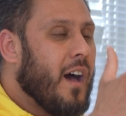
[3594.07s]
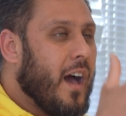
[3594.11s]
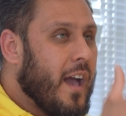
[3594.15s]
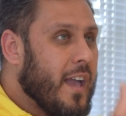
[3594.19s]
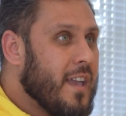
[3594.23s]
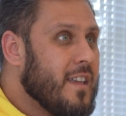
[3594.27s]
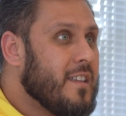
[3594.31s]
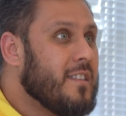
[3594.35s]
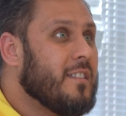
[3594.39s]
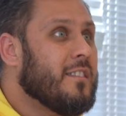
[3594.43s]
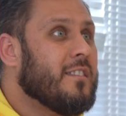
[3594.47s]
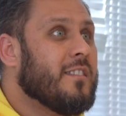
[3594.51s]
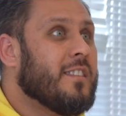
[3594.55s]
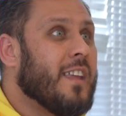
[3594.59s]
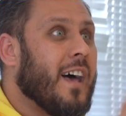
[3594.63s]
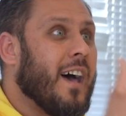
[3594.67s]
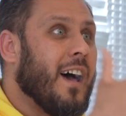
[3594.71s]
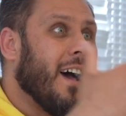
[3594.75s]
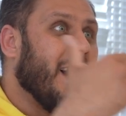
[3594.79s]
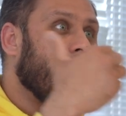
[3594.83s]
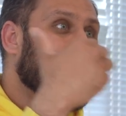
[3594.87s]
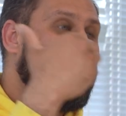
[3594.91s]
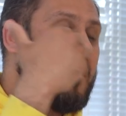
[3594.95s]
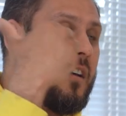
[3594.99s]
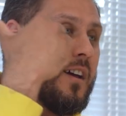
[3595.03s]
Is
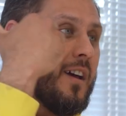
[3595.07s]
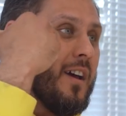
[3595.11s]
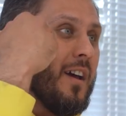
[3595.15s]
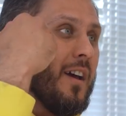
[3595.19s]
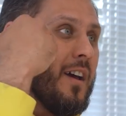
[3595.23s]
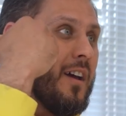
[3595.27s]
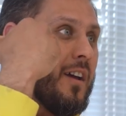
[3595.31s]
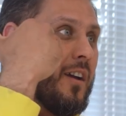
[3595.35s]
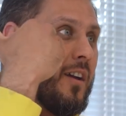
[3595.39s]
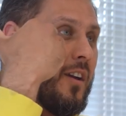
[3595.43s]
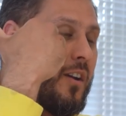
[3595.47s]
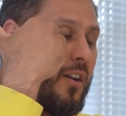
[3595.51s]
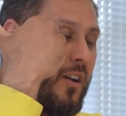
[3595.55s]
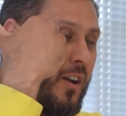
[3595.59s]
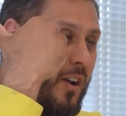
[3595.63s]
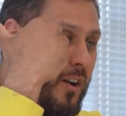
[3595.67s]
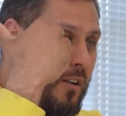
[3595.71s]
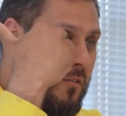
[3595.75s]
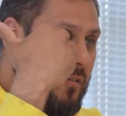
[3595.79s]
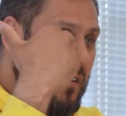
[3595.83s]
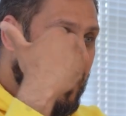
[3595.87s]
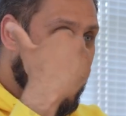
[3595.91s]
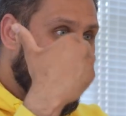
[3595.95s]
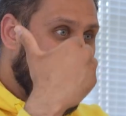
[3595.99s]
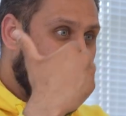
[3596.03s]
that kind
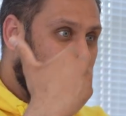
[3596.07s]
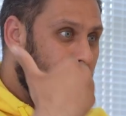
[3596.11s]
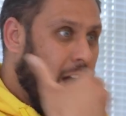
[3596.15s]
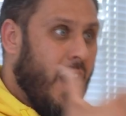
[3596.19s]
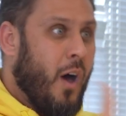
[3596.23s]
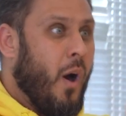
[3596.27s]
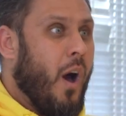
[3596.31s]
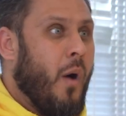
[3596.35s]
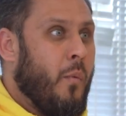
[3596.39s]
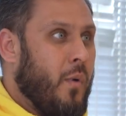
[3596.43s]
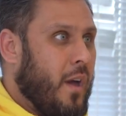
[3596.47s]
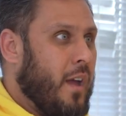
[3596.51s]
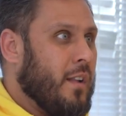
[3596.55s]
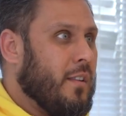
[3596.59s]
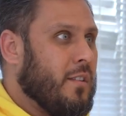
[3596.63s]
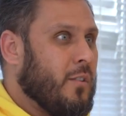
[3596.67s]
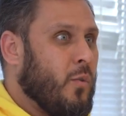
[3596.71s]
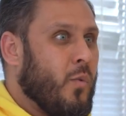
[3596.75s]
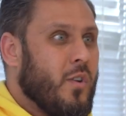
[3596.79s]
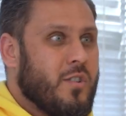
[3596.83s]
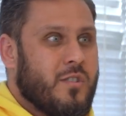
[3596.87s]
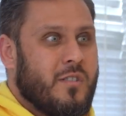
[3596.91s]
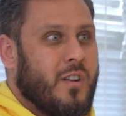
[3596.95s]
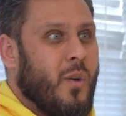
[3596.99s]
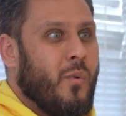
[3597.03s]
of, and it's a
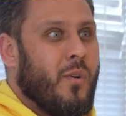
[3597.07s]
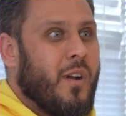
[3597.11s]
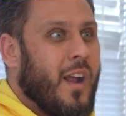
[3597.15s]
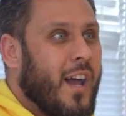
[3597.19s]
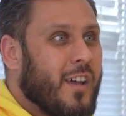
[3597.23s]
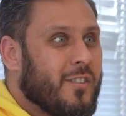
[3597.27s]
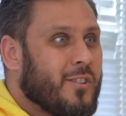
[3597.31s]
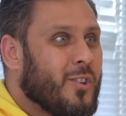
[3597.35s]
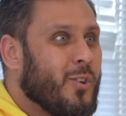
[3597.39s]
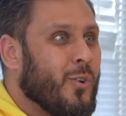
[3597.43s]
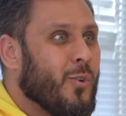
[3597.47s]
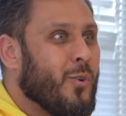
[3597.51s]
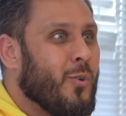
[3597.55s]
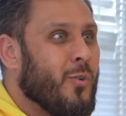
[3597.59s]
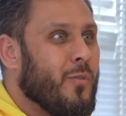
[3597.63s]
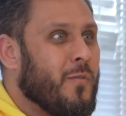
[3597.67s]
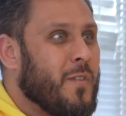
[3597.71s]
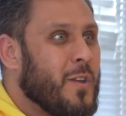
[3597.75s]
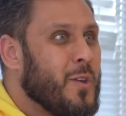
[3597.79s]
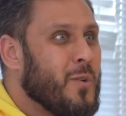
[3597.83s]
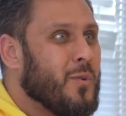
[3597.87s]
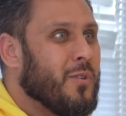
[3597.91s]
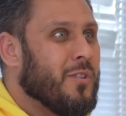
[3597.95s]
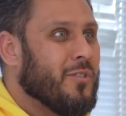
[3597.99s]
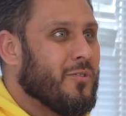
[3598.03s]
question I want to ask your
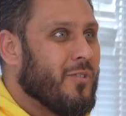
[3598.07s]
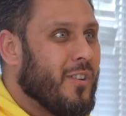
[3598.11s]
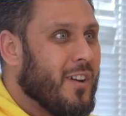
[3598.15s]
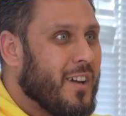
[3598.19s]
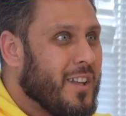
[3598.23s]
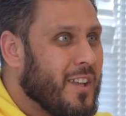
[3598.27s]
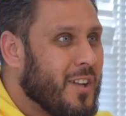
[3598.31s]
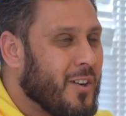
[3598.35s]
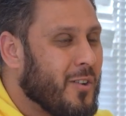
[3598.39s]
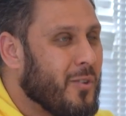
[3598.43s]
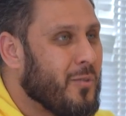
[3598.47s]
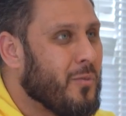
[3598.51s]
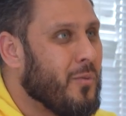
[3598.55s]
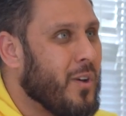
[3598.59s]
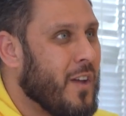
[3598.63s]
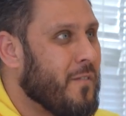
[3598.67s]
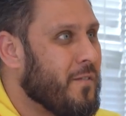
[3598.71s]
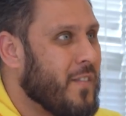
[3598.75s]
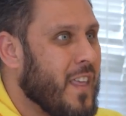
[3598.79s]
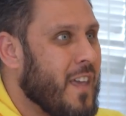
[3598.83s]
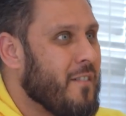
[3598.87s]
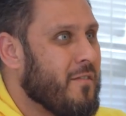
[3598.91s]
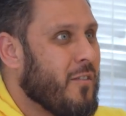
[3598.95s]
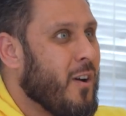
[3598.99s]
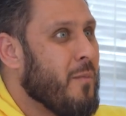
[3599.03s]
viewers, right? If
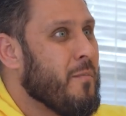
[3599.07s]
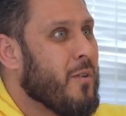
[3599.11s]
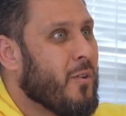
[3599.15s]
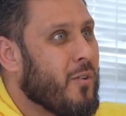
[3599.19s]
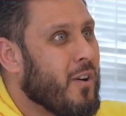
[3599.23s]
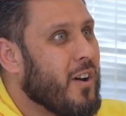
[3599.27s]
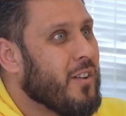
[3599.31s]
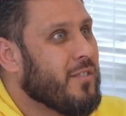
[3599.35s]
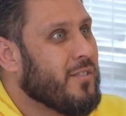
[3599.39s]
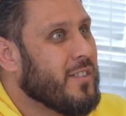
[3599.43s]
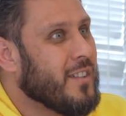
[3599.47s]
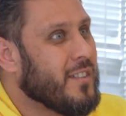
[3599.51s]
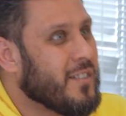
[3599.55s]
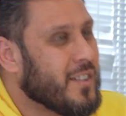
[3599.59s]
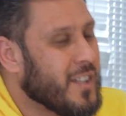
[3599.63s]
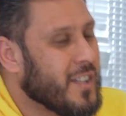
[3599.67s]
they've come across these